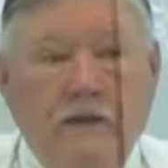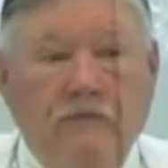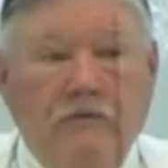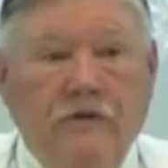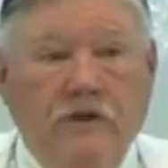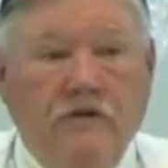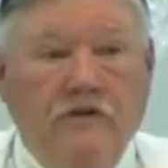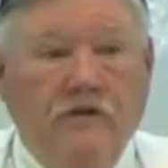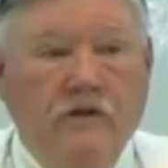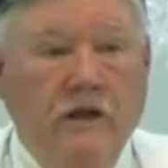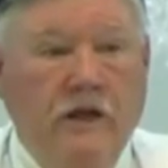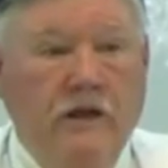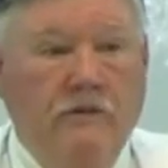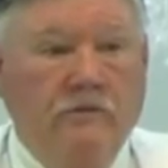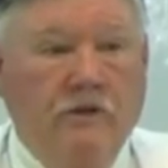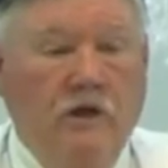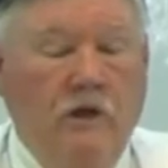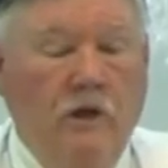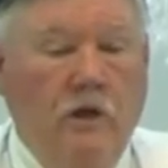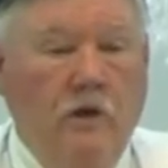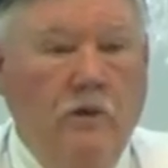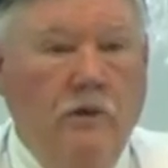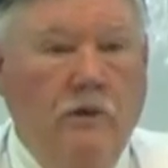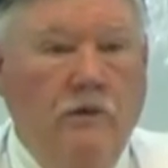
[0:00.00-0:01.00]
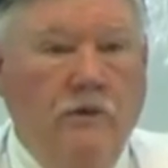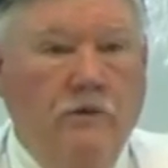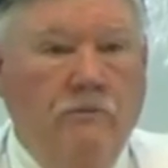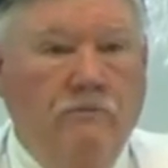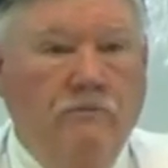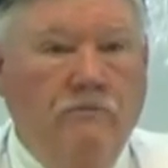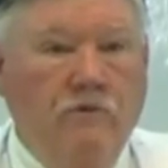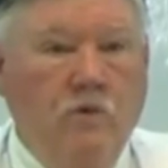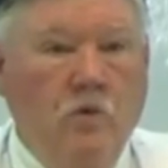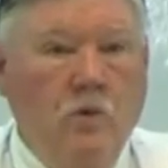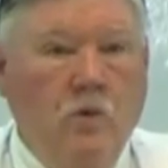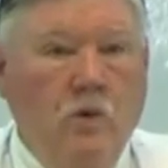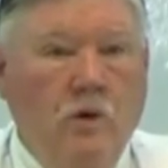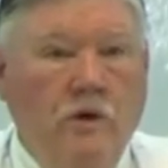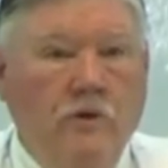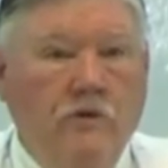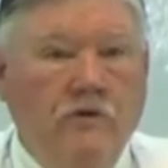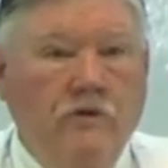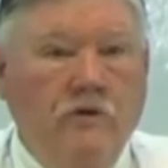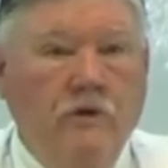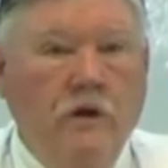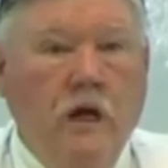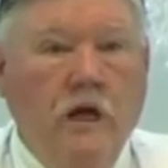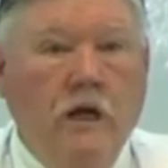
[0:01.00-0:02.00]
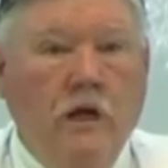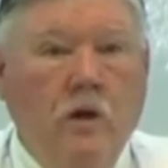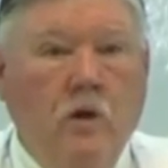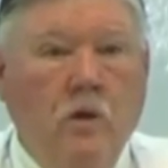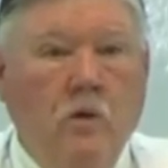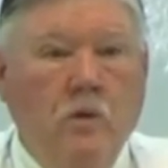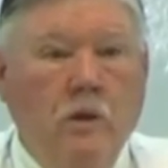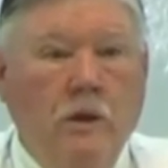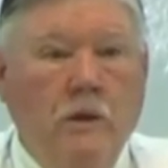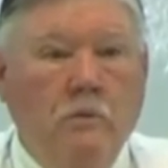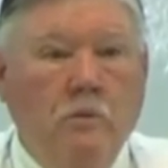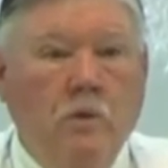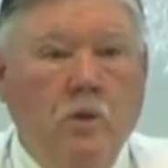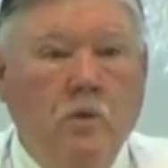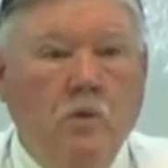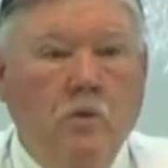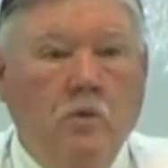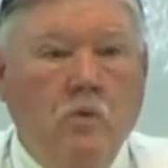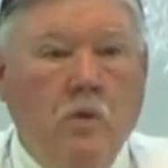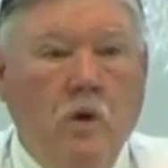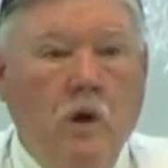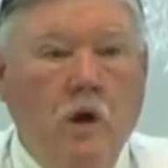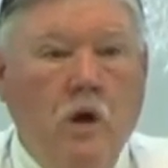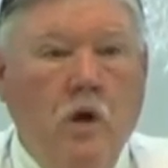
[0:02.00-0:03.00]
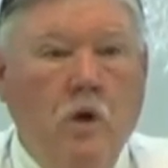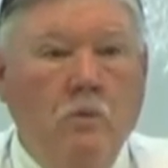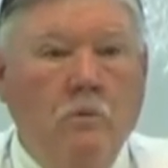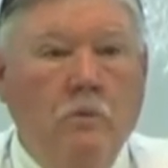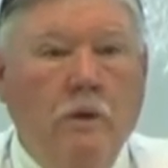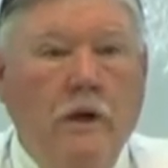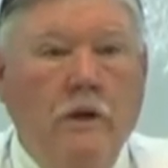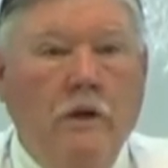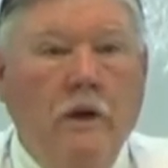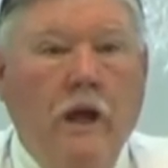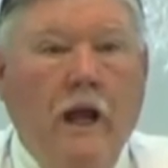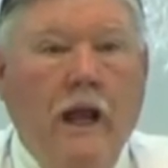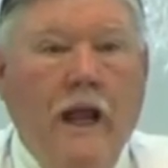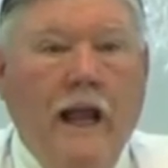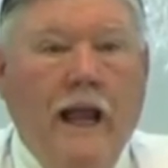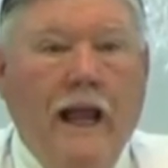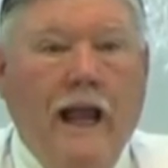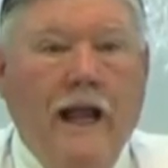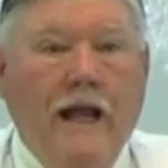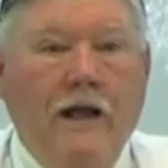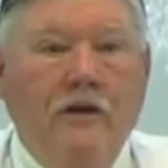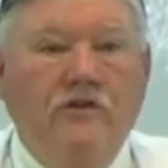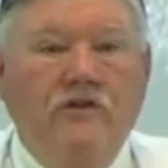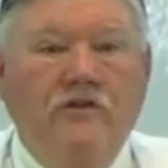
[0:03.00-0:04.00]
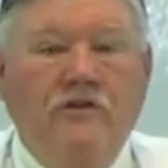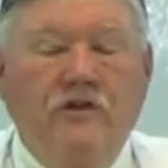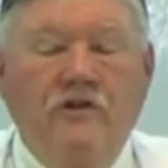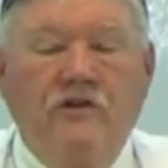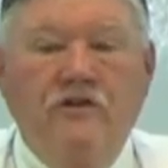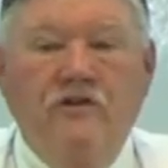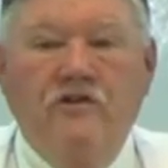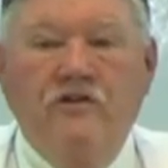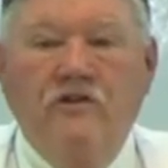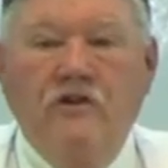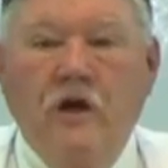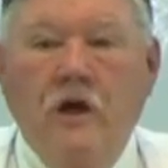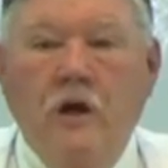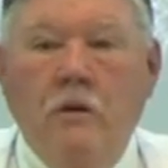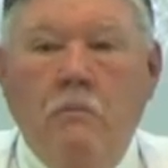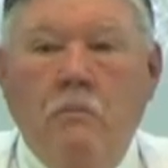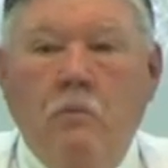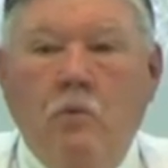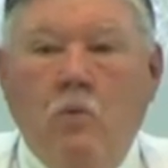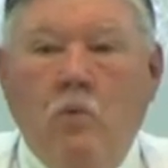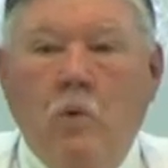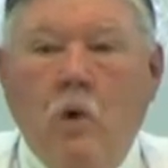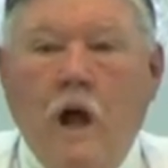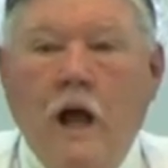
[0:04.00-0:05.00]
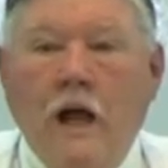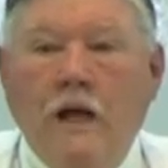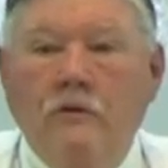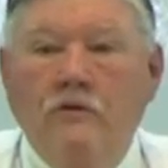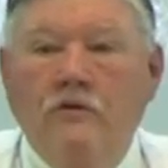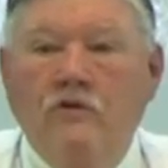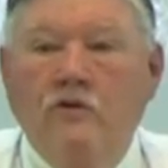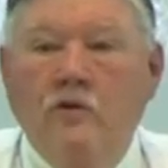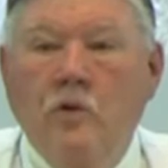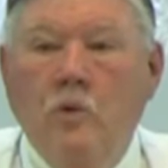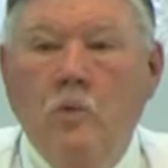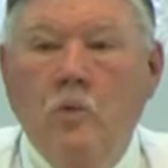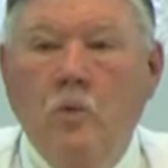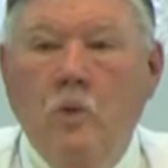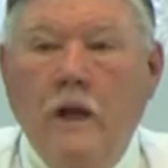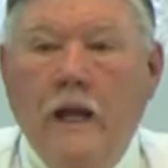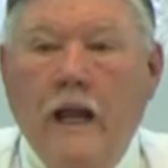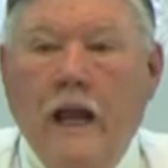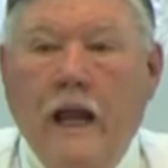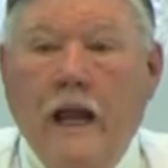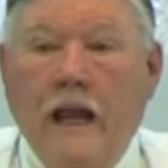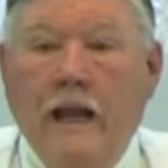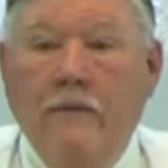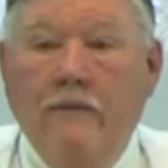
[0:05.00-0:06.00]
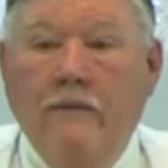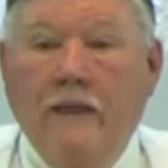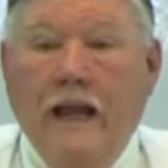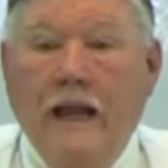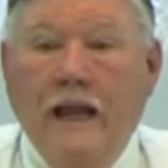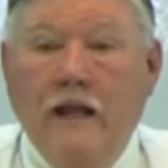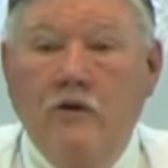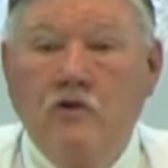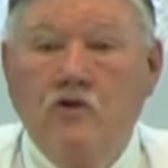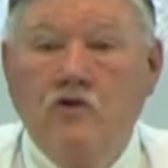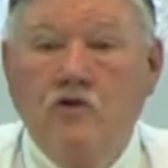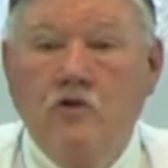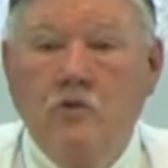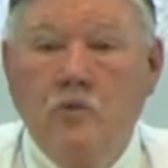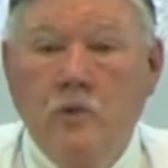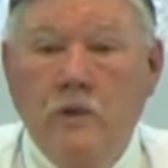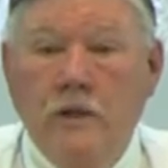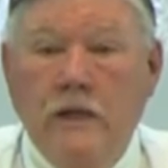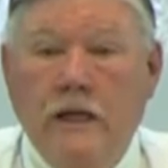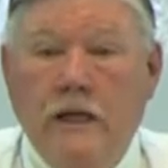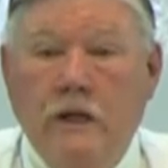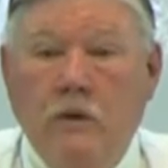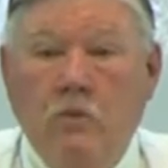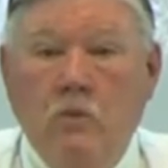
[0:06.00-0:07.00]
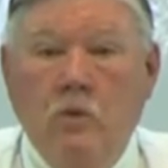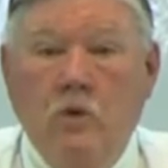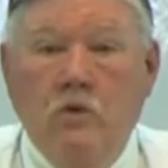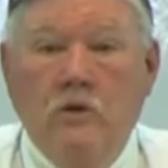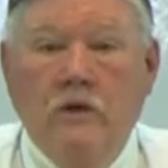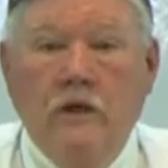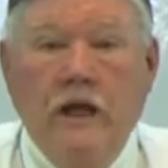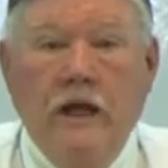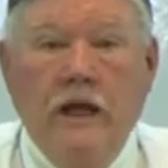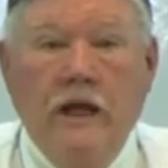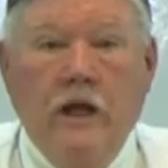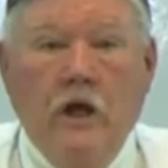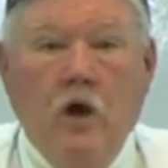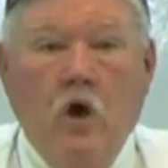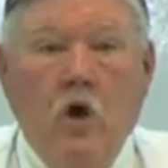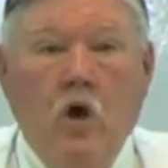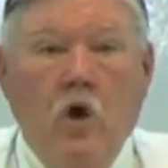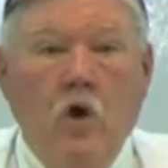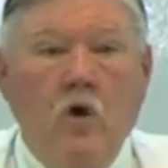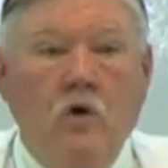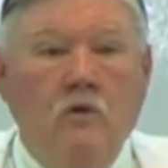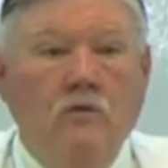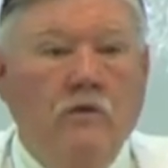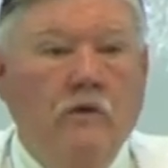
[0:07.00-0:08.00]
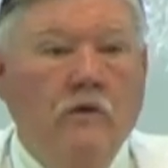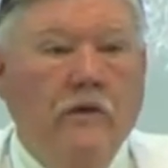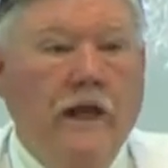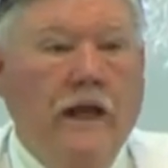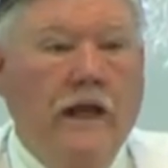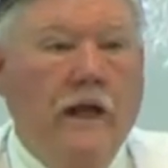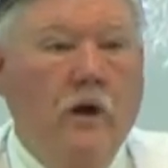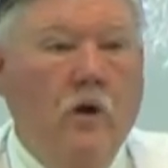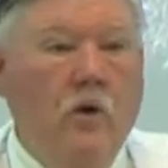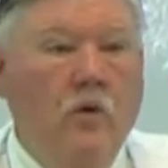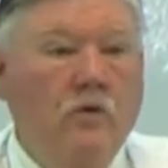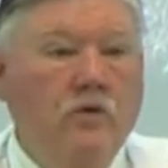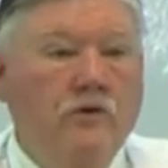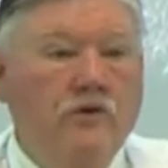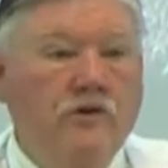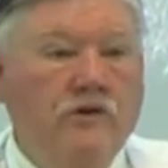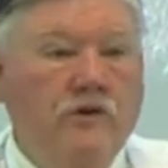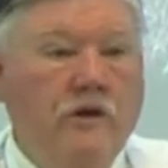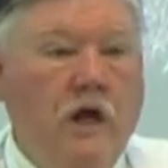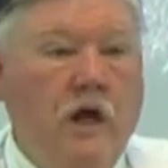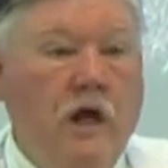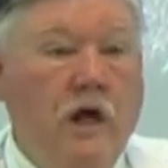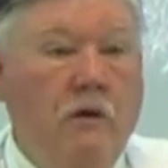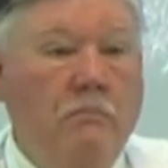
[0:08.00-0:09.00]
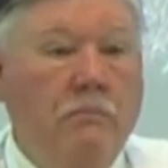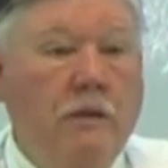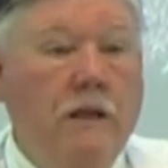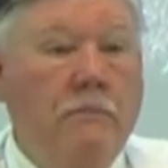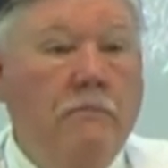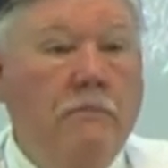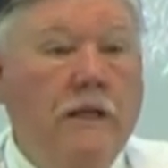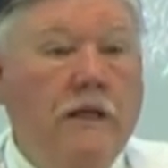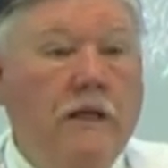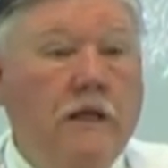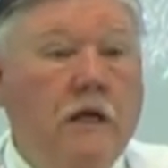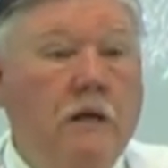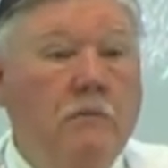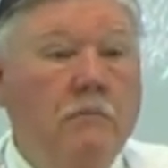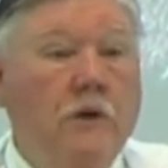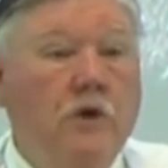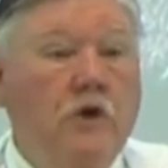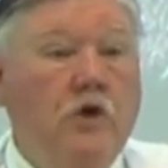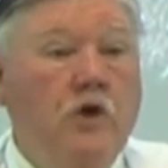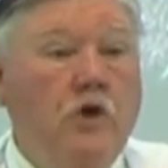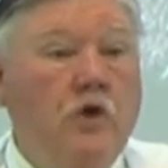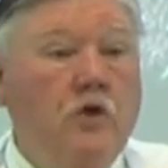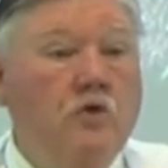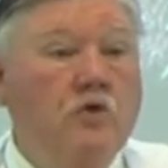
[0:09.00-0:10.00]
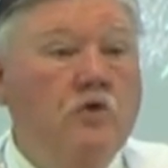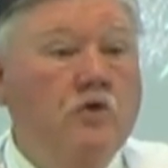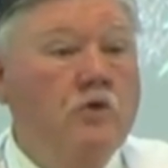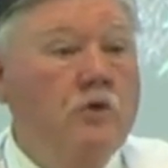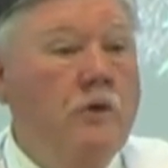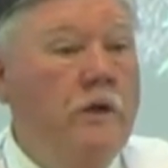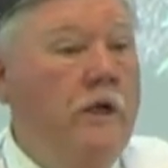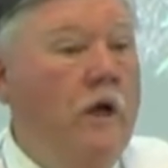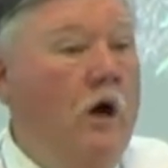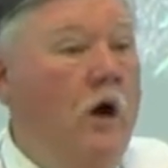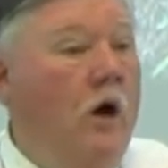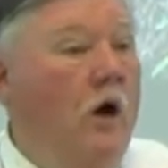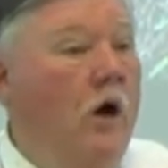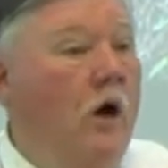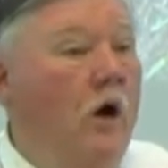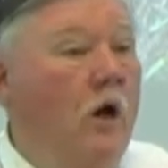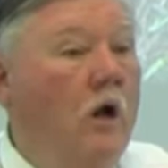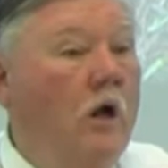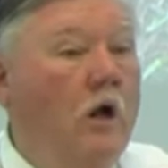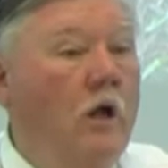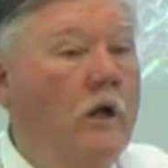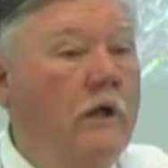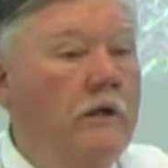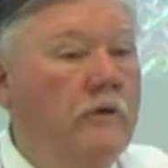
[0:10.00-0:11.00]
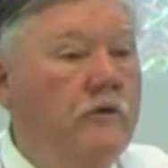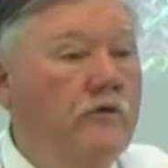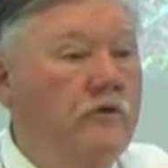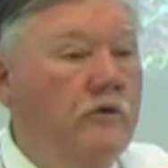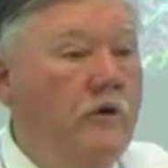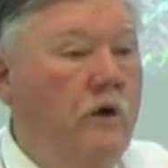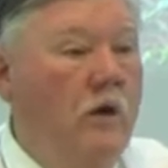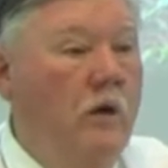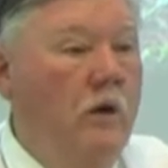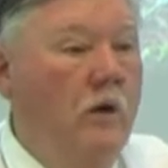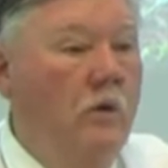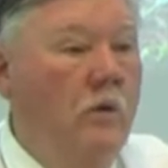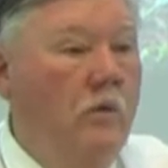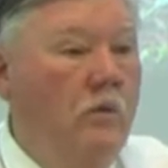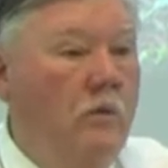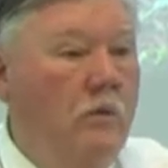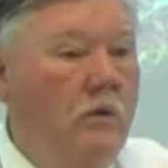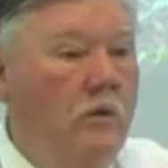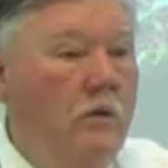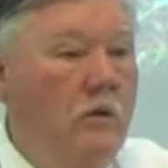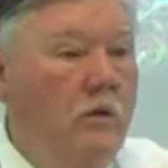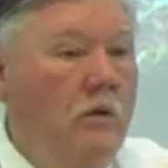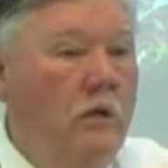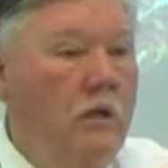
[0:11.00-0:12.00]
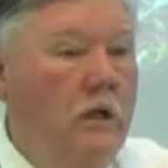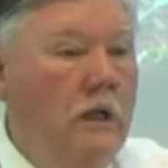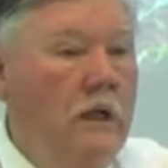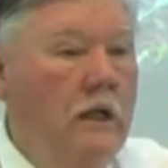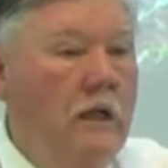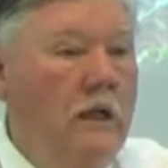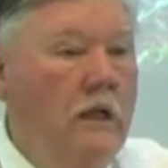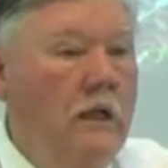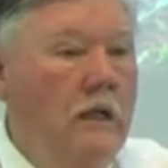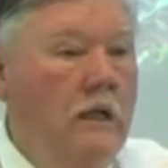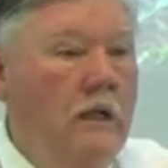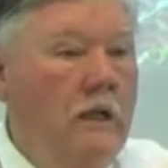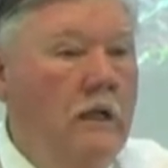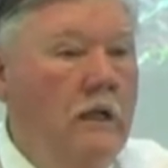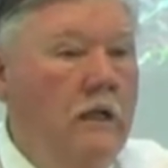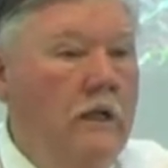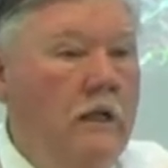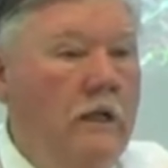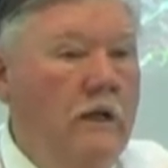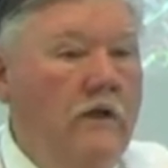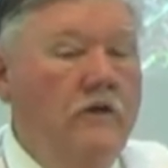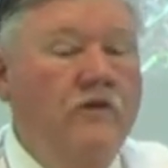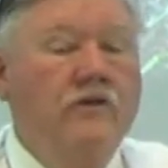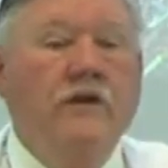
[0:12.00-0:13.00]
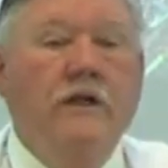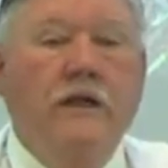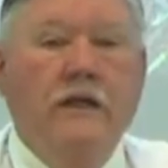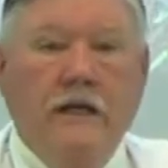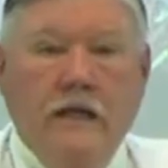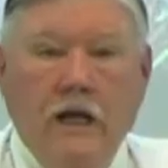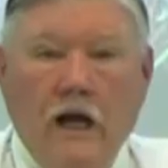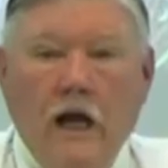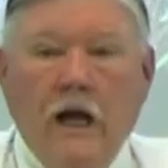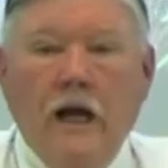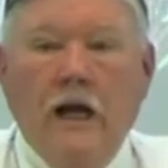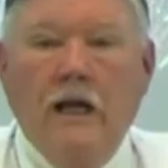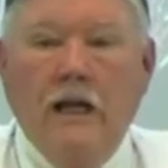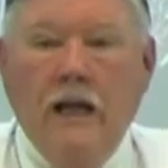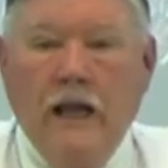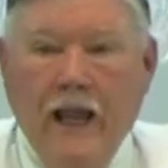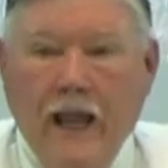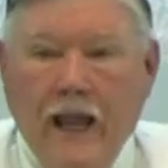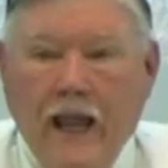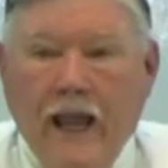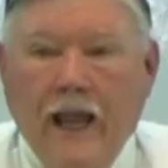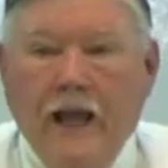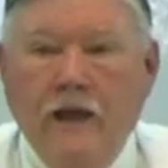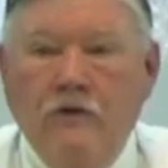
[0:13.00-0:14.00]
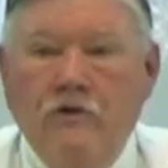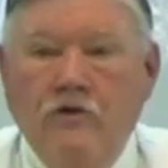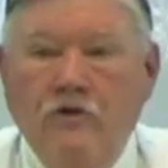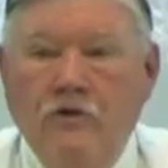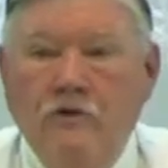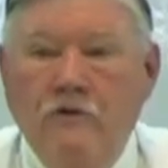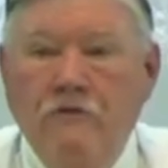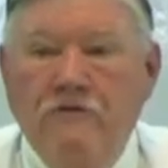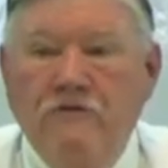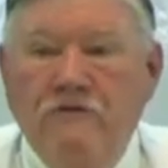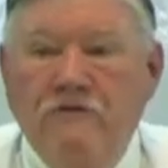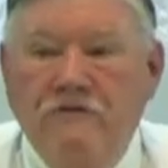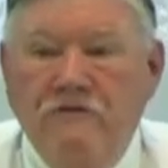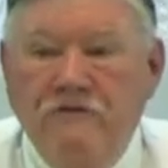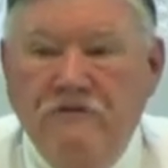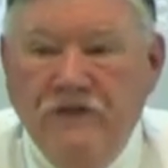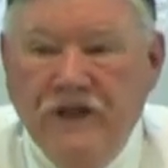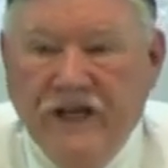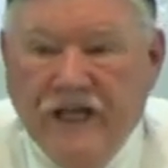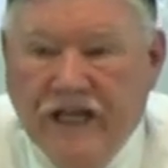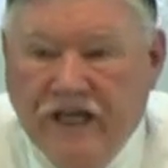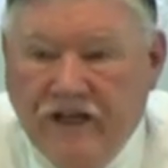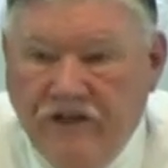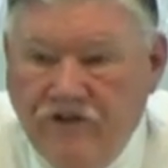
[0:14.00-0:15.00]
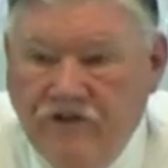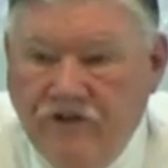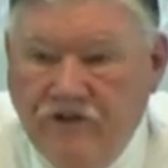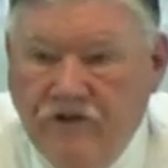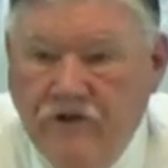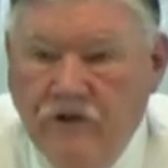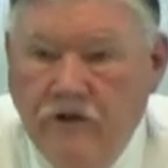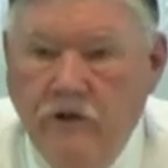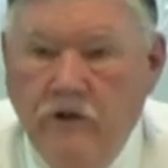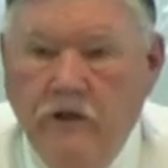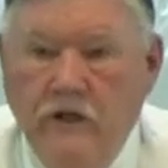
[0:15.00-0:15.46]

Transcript: if it's left alone in the forest, not only will grow, but as the stump rots away, that tree will take over that old stump and become a new tree all on its own. You see, God had to fix